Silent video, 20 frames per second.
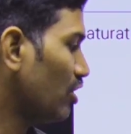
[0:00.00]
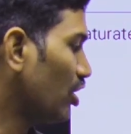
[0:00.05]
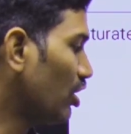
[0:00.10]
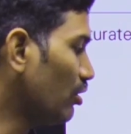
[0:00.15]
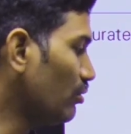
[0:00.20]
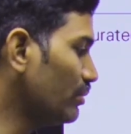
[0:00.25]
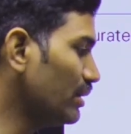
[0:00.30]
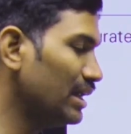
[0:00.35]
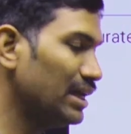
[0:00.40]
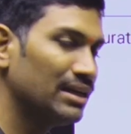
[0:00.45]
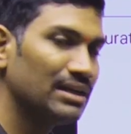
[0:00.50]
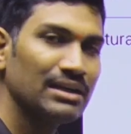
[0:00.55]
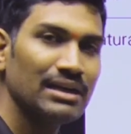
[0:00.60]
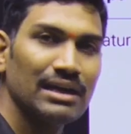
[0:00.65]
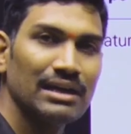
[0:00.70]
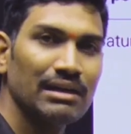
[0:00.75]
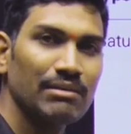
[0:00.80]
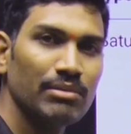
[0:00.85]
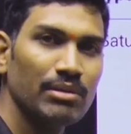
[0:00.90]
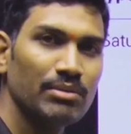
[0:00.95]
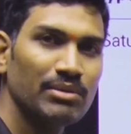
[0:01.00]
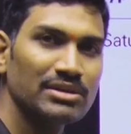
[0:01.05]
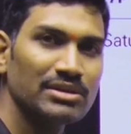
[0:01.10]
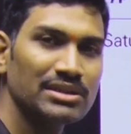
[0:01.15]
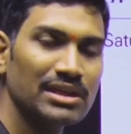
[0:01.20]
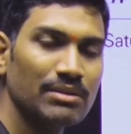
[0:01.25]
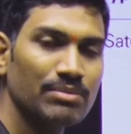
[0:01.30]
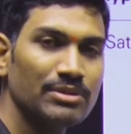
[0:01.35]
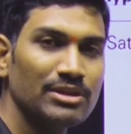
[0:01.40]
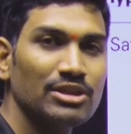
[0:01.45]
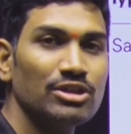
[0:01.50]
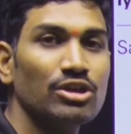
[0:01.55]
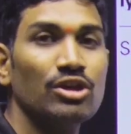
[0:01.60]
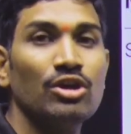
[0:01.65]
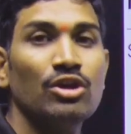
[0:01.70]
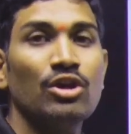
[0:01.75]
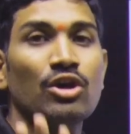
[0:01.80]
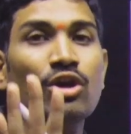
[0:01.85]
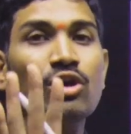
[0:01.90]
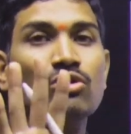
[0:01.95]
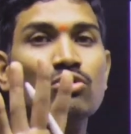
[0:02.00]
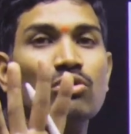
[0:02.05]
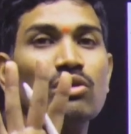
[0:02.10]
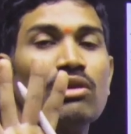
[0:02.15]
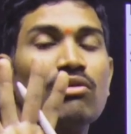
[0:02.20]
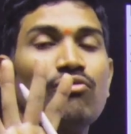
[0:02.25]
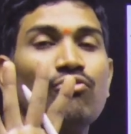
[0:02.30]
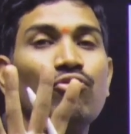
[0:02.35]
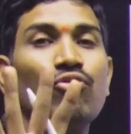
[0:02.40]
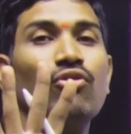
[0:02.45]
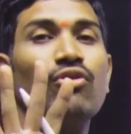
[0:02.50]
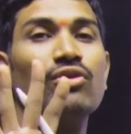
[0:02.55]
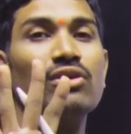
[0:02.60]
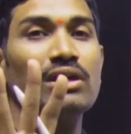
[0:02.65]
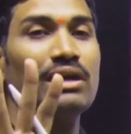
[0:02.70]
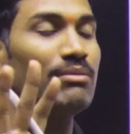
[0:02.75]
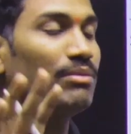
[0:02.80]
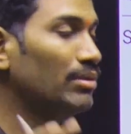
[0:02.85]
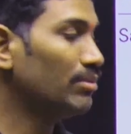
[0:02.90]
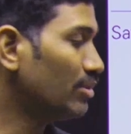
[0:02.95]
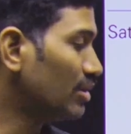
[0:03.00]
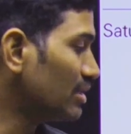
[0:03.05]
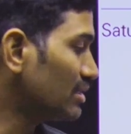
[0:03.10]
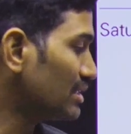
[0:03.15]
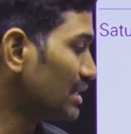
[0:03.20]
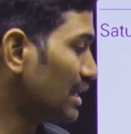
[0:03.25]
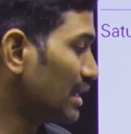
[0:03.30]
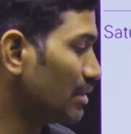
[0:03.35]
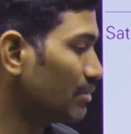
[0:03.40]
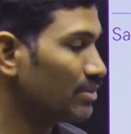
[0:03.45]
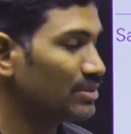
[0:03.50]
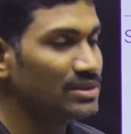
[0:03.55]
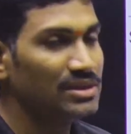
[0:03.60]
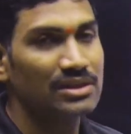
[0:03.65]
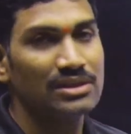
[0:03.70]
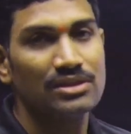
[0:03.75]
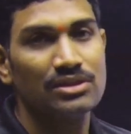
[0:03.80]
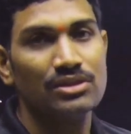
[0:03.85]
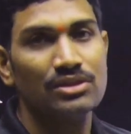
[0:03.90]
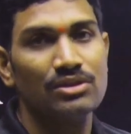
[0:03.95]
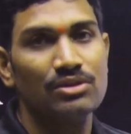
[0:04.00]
how many double bonds are present? Total 4 double bonds are present.